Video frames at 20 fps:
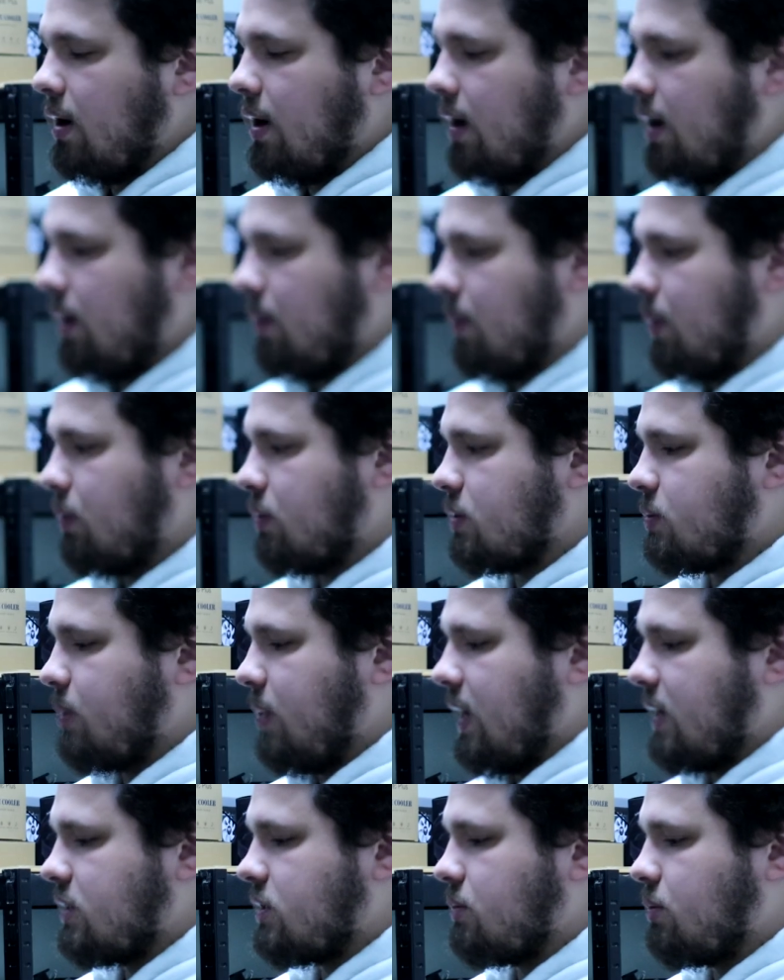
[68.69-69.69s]
Um, it was
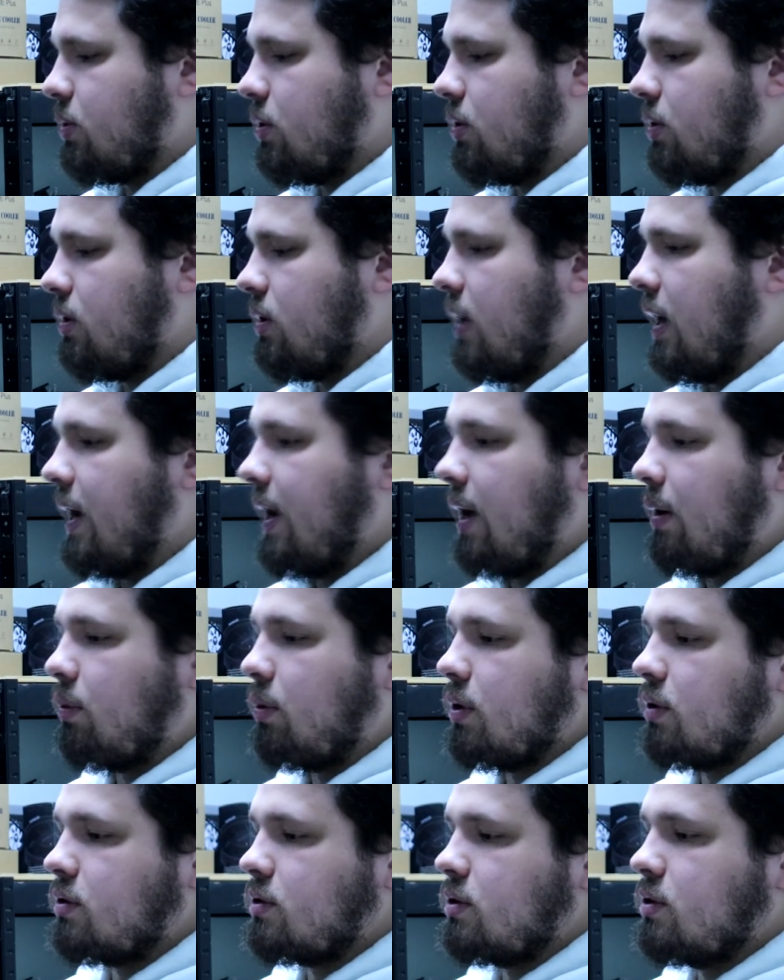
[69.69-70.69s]
passable, and I
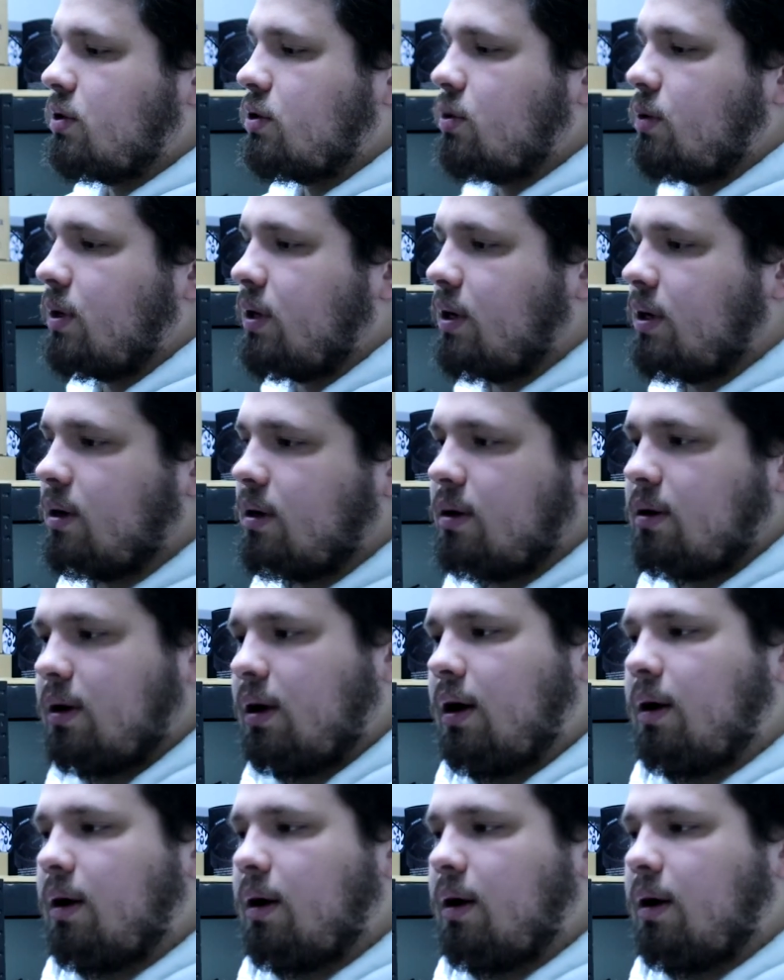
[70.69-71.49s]
was doing